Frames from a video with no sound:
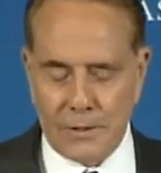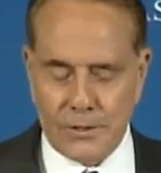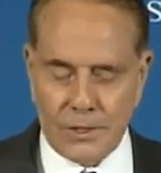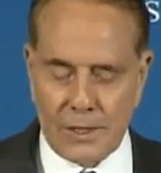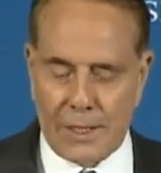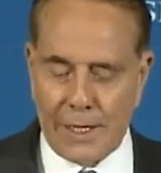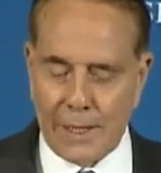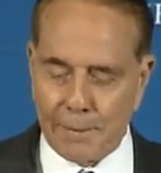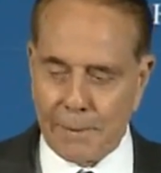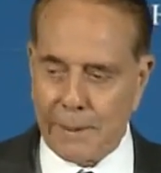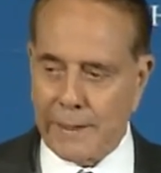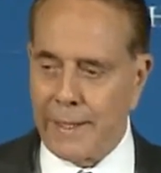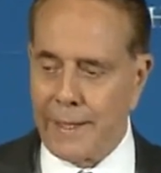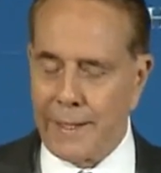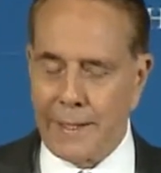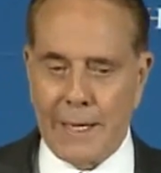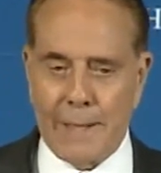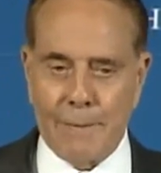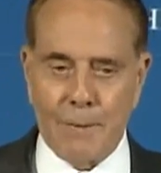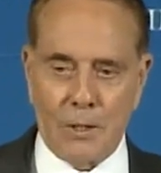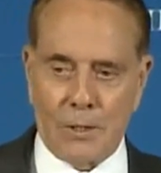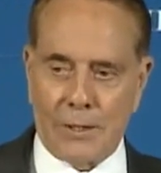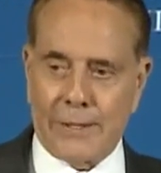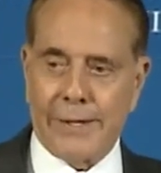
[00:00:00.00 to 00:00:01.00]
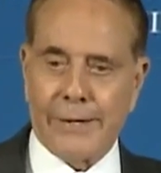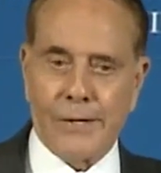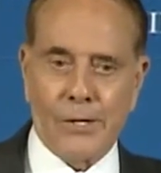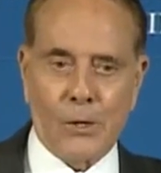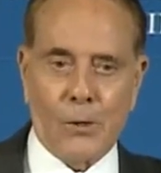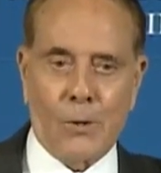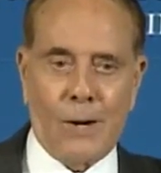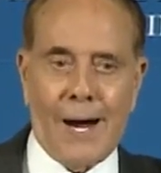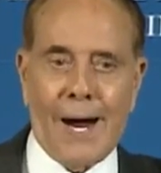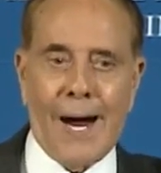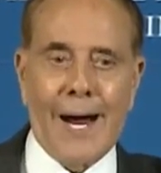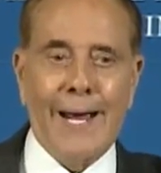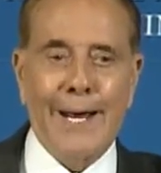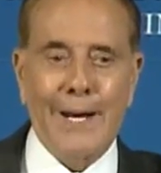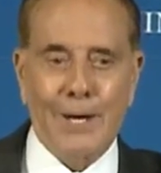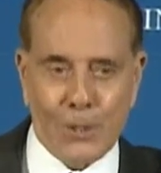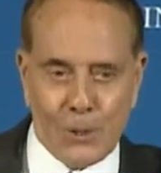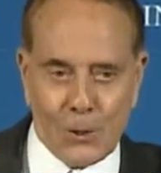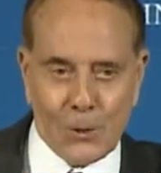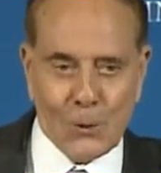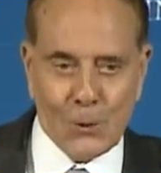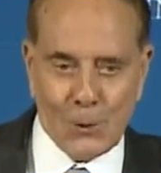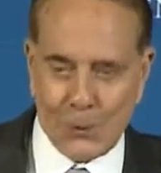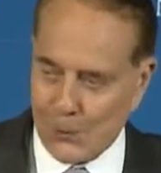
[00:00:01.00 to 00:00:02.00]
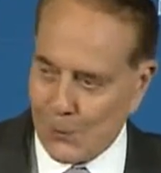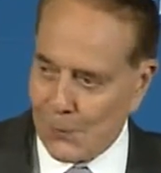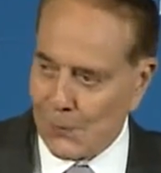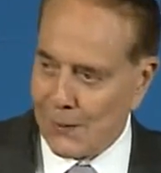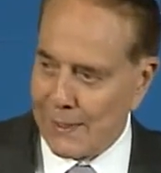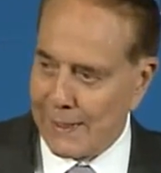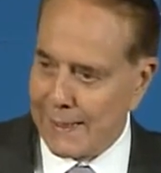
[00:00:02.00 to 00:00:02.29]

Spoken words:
John McCain, I'm looking at Ohio.